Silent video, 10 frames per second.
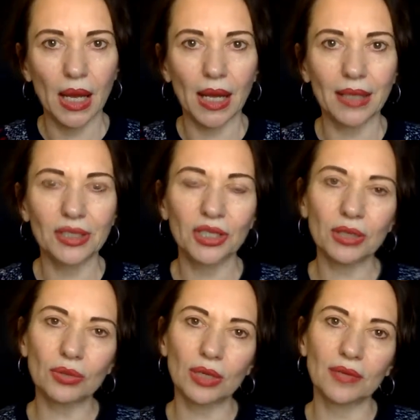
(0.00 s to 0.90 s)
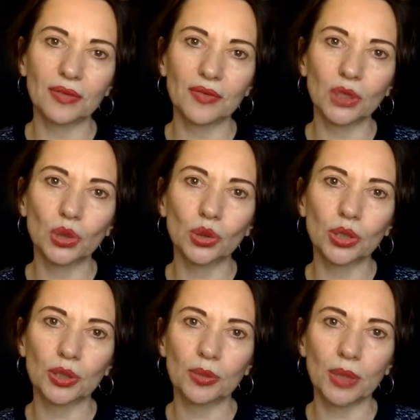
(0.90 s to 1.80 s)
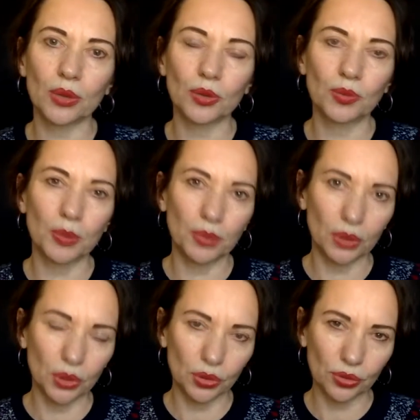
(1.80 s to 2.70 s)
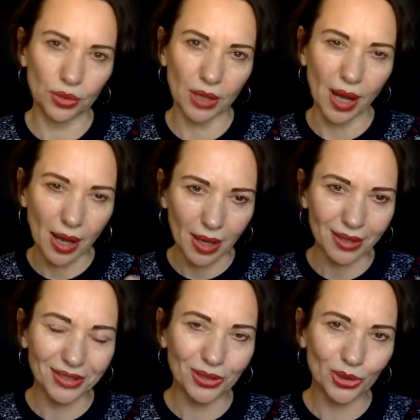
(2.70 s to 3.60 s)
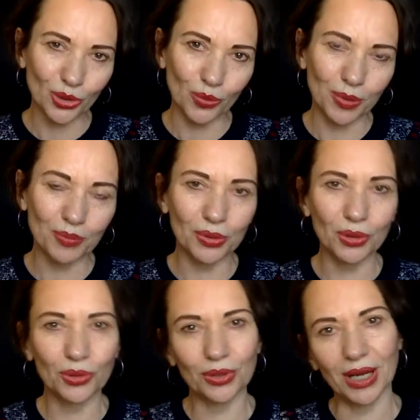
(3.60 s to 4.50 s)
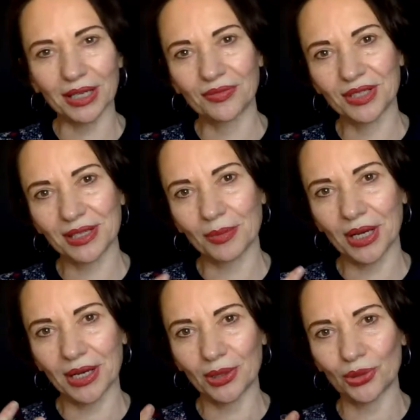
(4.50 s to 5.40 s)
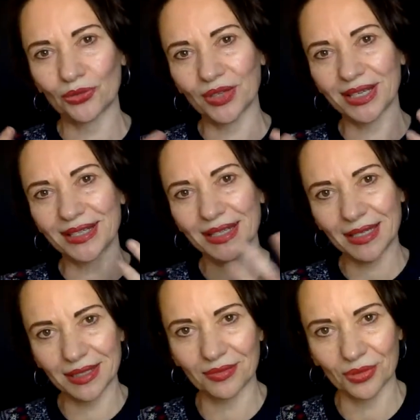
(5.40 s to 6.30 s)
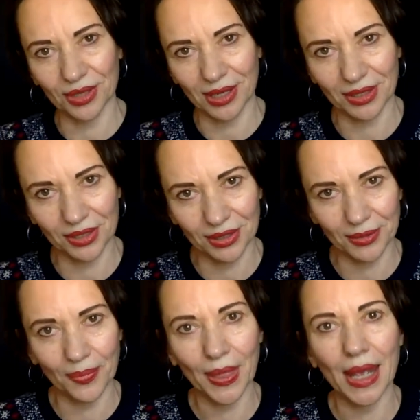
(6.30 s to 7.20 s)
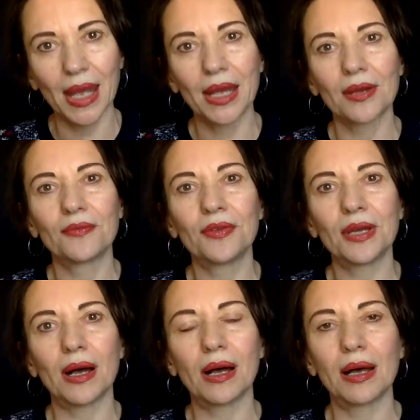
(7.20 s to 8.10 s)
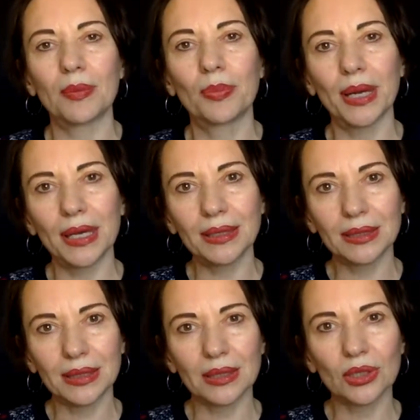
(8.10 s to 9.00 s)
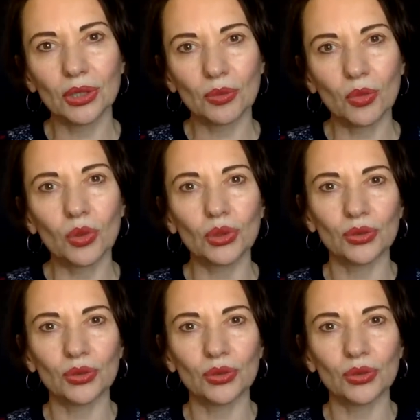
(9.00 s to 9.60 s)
And generally, when we are talking about people who react, so people who react with some kind of excessive reaction, we are paying attention more to